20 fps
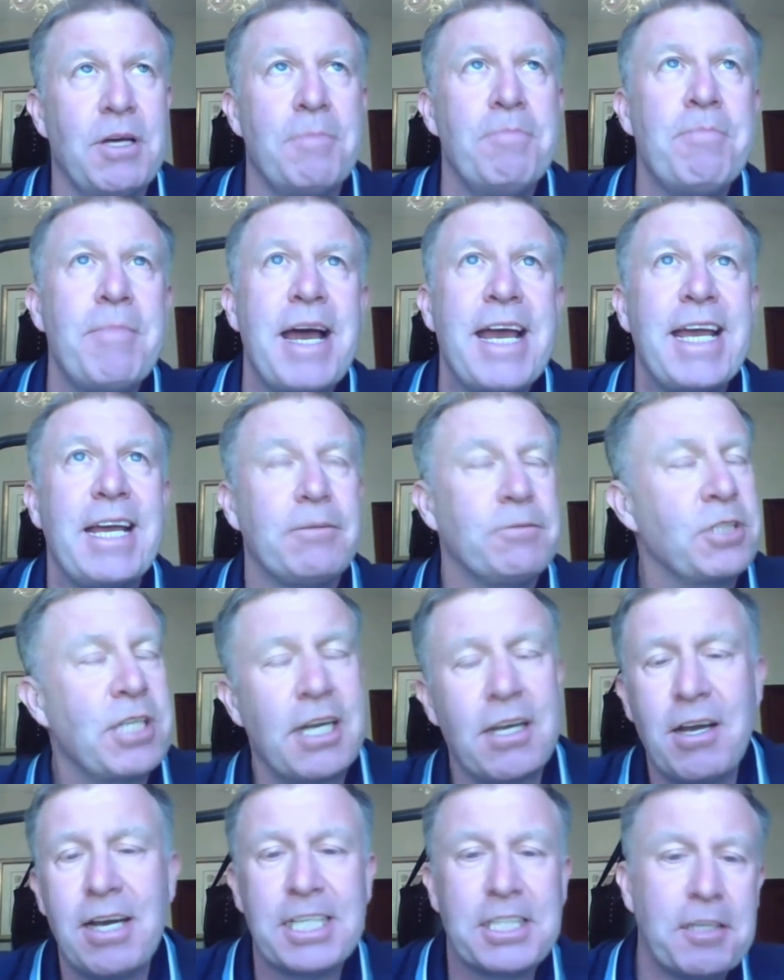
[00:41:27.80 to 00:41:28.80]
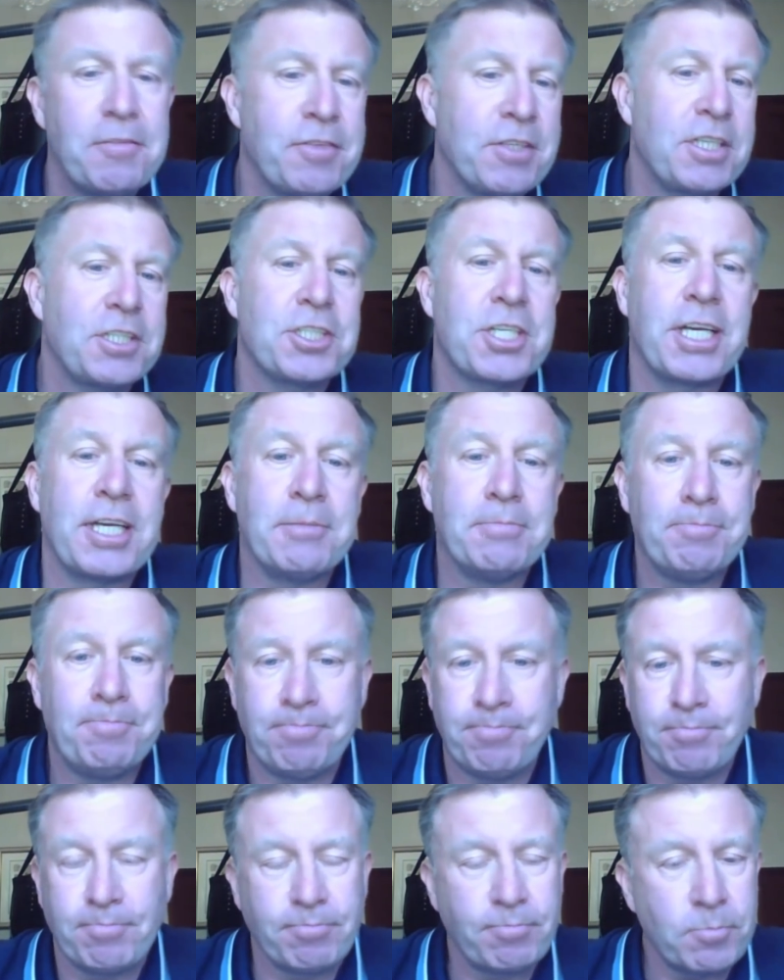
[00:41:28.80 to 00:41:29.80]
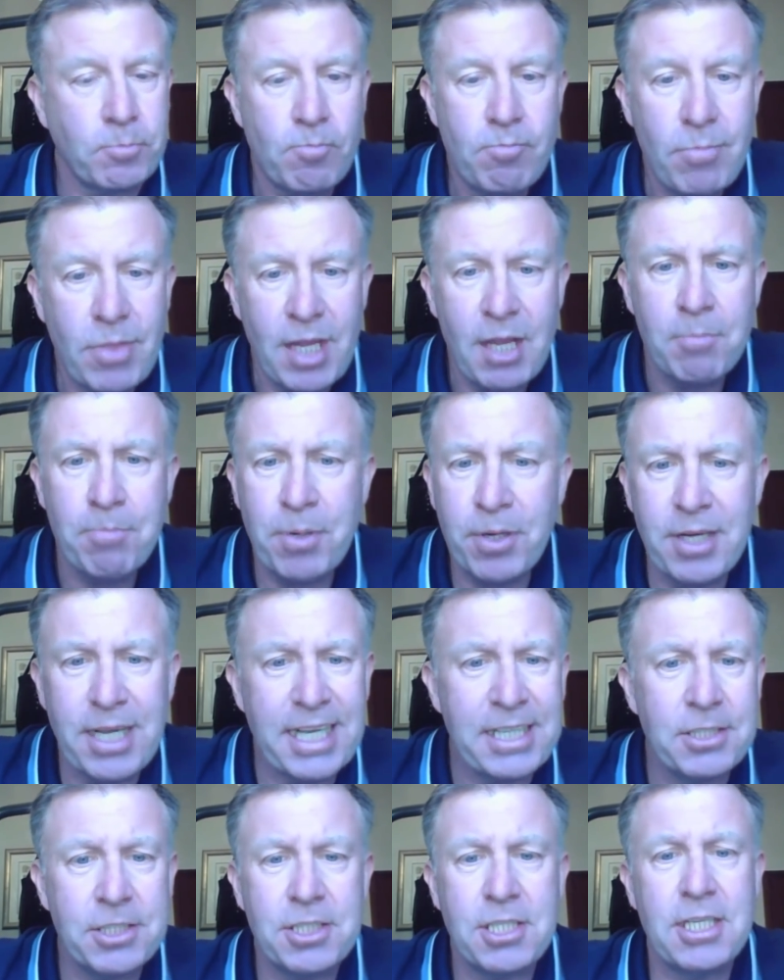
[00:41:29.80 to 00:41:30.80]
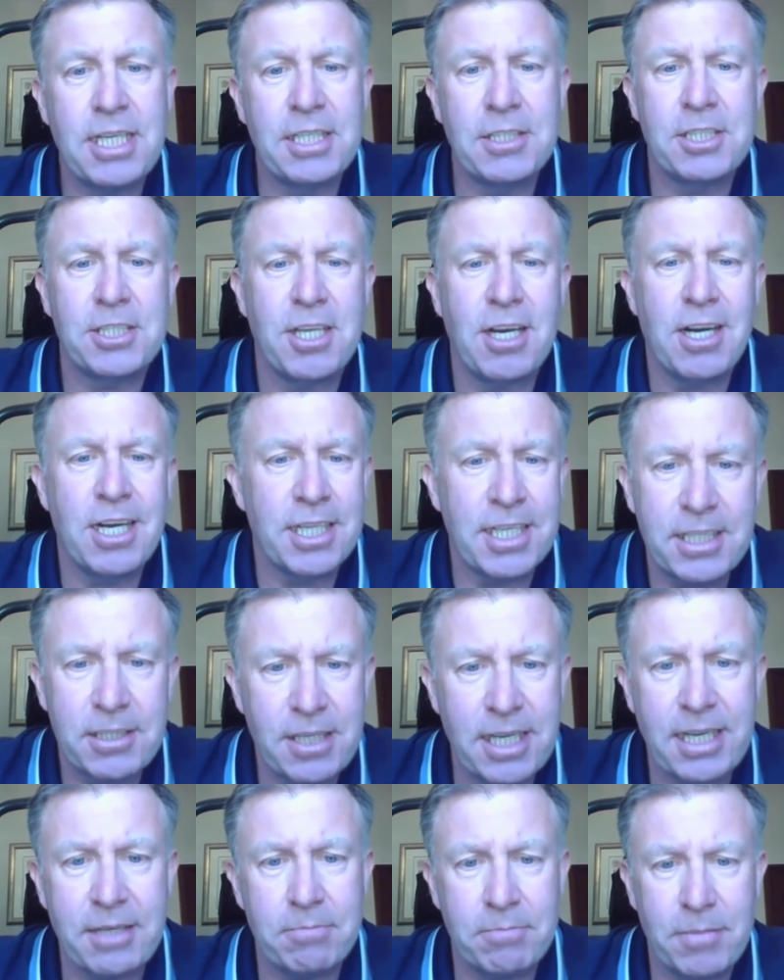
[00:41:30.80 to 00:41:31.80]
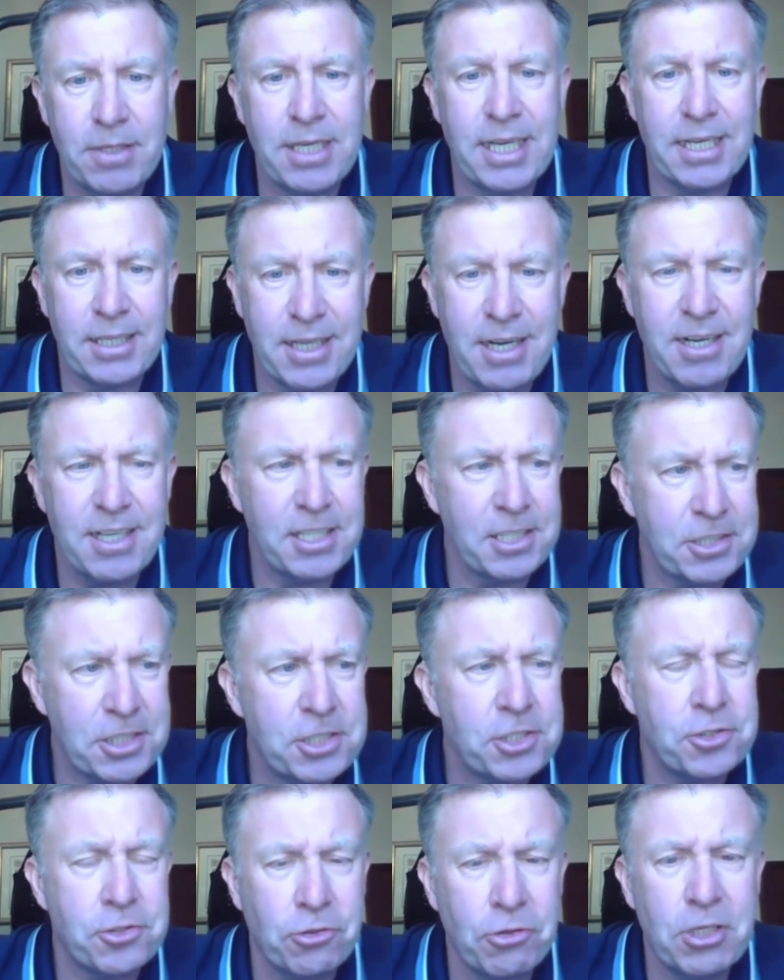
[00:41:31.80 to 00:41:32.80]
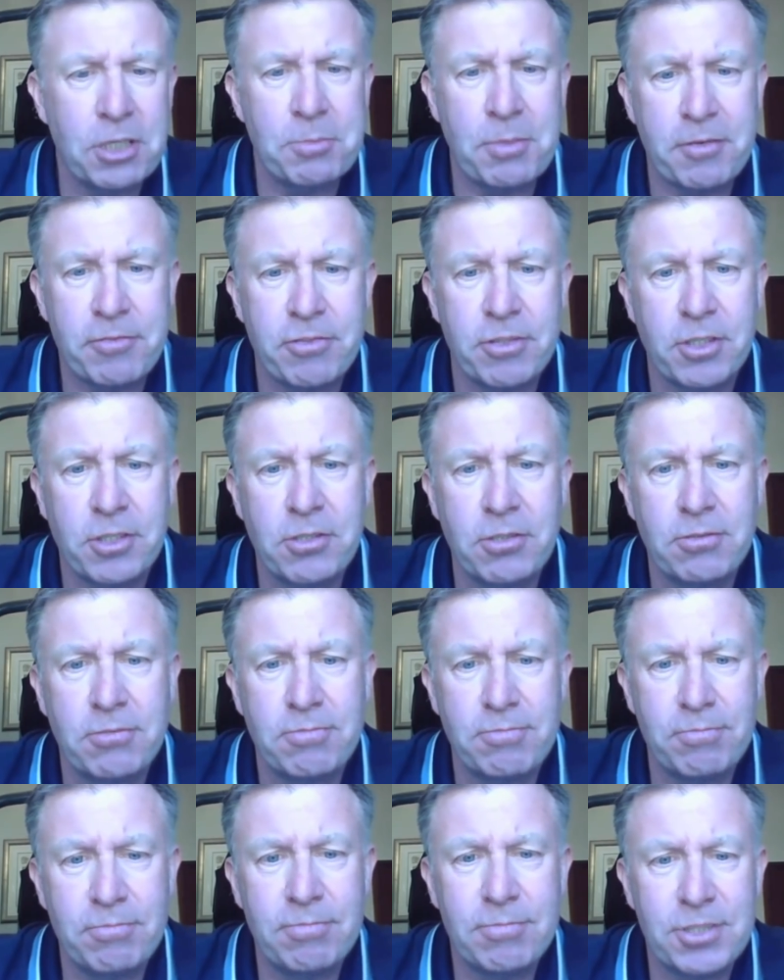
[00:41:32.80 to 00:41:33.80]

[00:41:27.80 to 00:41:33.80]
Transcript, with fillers: delighted for the team, but inside it kind of destroyed me for a good